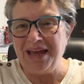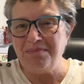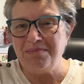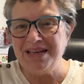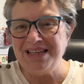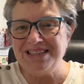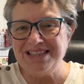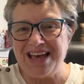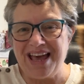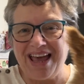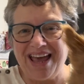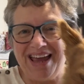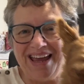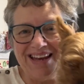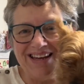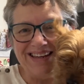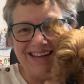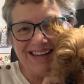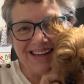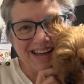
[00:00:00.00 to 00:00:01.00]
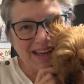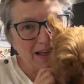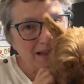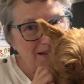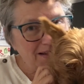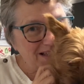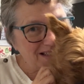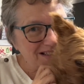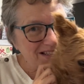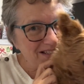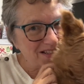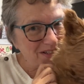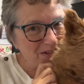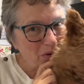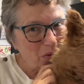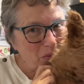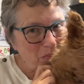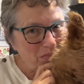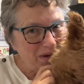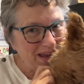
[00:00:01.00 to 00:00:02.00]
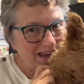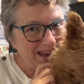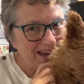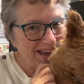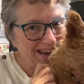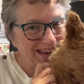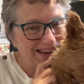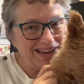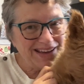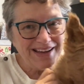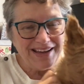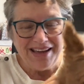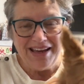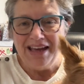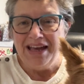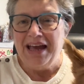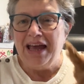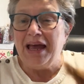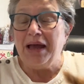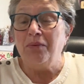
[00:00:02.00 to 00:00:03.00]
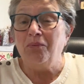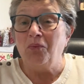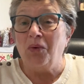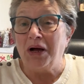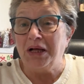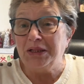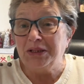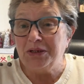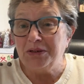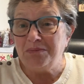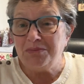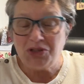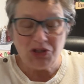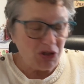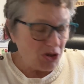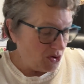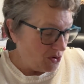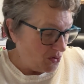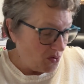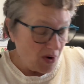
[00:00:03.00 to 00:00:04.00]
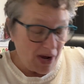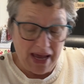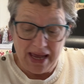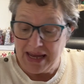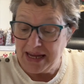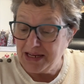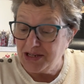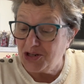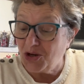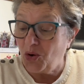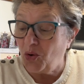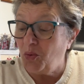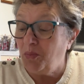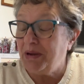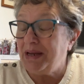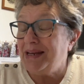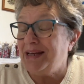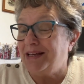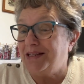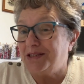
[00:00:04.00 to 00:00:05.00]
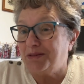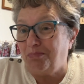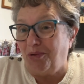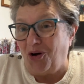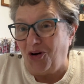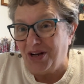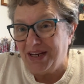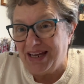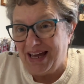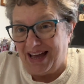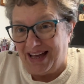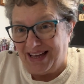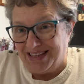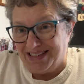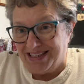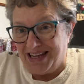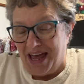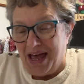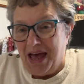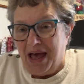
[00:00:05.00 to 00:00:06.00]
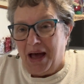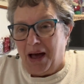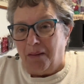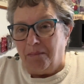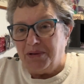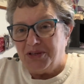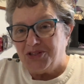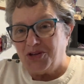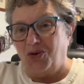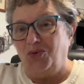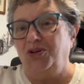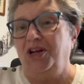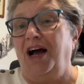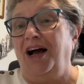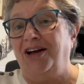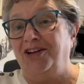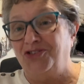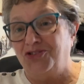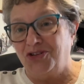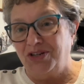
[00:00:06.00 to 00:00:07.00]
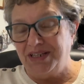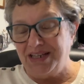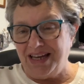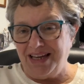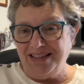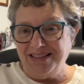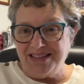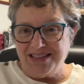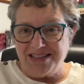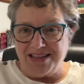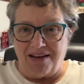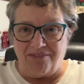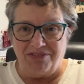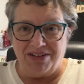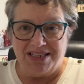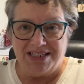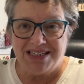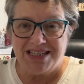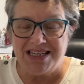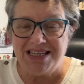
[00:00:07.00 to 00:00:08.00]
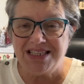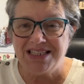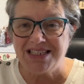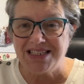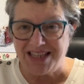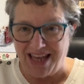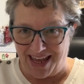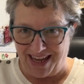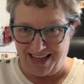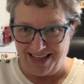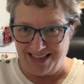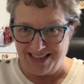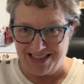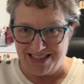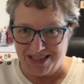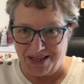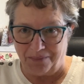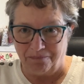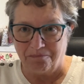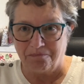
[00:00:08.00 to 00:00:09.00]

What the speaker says: is Anne, and this is Toby, and welcome to a Tobyknits Podcast, episode 176.